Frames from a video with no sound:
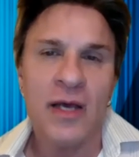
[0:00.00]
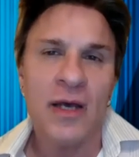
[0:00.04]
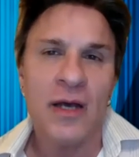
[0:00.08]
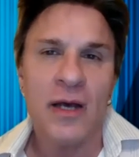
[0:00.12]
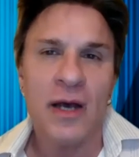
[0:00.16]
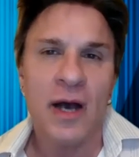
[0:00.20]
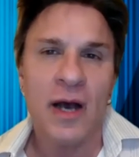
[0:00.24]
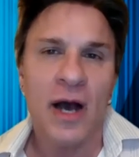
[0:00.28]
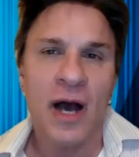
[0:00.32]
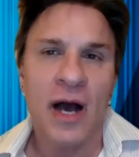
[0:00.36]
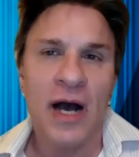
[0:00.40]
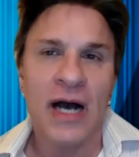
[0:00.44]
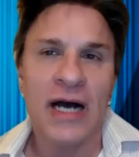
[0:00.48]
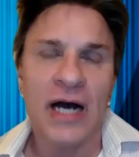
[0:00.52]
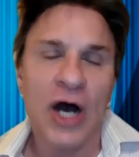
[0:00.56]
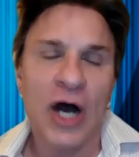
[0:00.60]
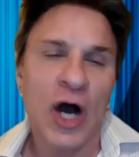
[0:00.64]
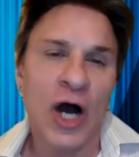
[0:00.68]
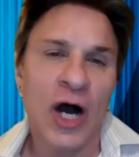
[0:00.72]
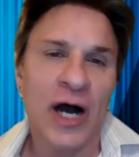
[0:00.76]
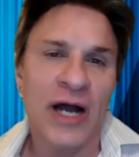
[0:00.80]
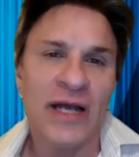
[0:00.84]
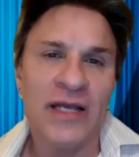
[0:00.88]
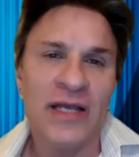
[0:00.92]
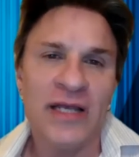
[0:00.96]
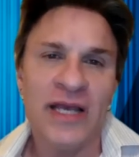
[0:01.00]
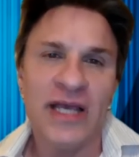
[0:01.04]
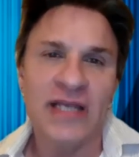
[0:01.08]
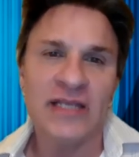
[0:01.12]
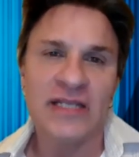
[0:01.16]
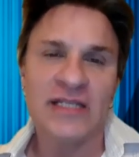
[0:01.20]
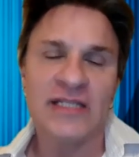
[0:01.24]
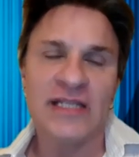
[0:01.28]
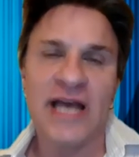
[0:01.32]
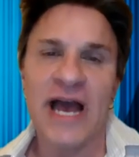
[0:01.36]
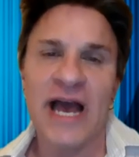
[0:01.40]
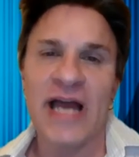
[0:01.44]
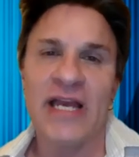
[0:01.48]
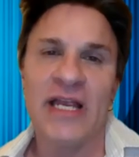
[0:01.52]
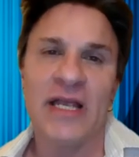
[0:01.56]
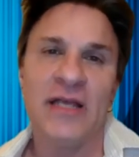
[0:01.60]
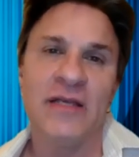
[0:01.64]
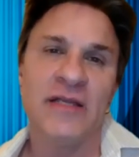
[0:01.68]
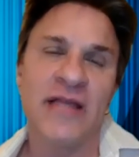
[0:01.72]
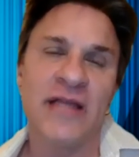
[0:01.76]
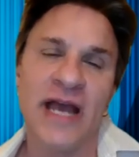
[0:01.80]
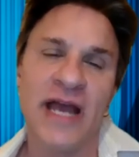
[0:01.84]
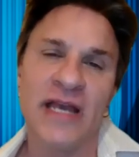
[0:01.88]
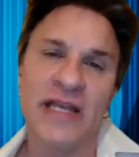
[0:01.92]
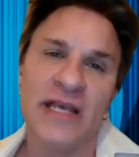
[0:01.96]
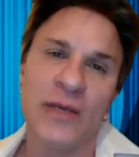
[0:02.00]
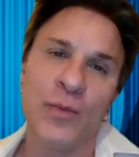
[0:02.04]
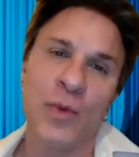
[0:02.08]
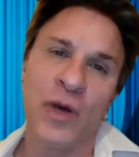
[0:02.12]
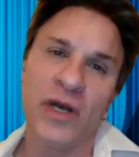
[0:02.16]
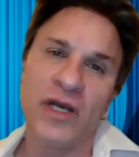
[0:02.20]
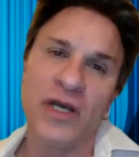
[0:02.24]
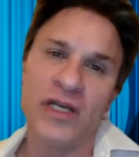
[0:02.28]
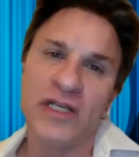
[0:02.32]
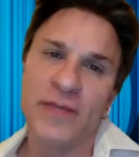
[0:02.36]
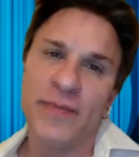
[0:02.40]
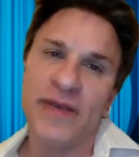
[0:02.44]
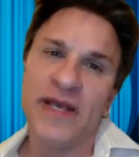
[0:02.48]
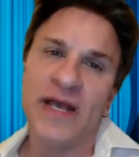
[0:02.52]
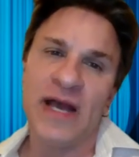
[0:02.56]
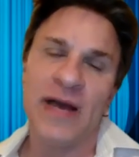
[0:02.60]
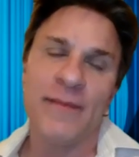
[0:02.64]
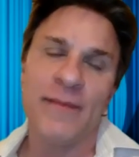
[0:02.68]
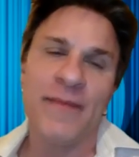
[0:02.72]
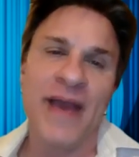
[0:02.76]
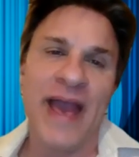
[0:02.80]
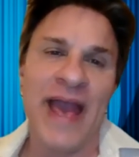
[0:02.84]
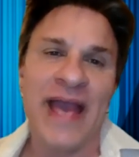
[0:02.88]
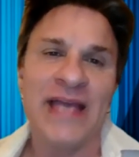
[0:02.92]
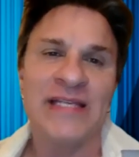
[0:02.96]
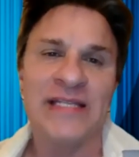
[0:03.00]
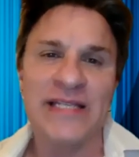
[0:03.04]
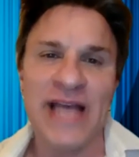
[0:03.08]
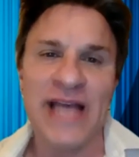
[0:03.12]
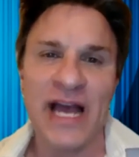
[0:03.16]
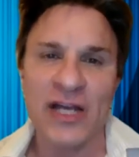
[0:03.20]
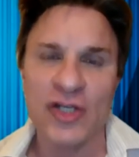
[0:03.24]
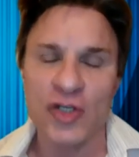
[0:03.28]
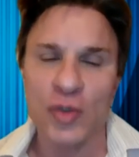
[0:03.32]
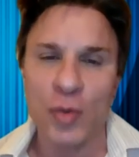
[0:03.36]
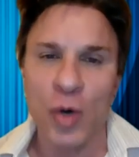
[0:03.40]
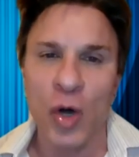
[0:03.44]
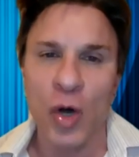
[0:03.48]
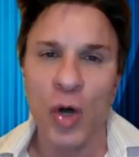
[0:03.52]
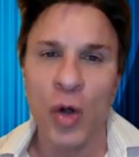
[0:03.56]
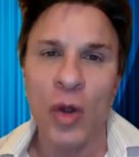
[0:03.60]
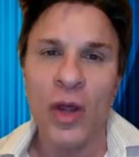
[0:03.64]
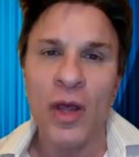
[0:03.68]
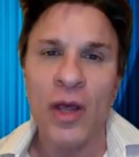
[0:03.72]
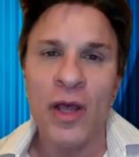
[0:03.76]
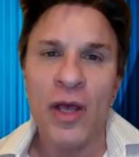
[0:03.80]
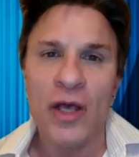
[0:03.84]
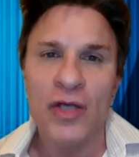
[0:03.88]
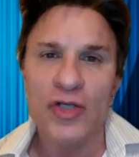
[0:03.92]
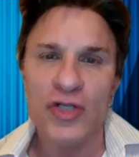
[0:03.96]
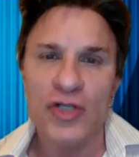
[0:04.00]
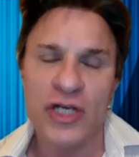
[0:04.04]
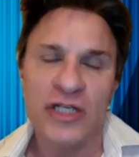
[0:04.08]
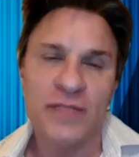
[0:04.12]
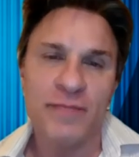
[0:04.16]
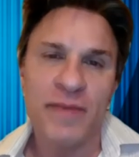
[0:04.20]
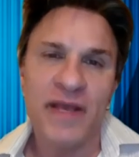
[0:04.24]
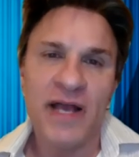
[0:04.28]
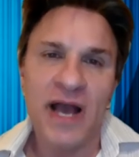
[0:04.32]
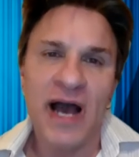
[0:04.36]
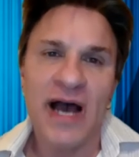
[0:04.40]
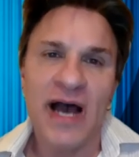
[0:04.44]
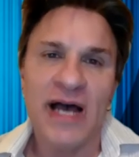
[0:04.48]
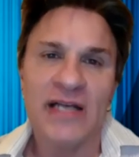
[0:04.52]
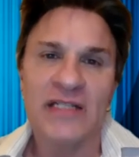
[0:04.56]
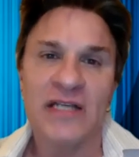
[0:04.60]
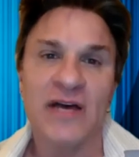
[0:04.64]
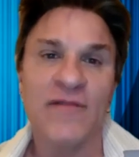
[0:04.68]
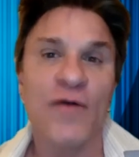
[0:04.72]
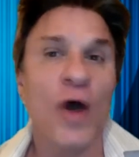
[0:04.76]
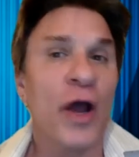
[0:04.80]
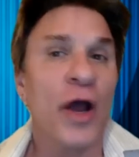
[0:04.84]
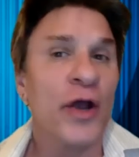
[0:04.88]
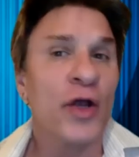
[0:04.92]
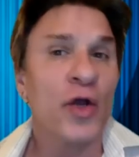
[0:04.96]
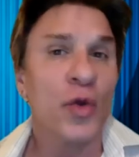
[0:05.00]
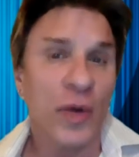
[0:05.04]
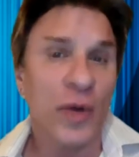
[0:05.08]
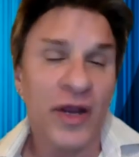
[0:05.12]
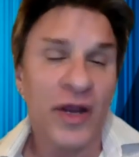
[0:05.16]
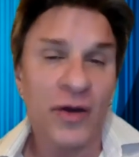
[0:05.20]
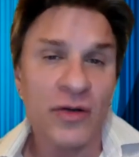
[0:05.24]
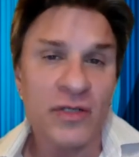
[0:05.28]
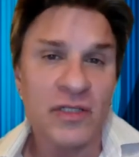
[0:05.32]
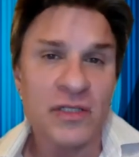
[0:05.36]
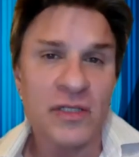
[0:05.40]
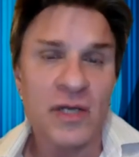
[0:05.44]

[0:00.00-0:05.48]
uh, on, he decided that he wanted to become asexual just because of our careers.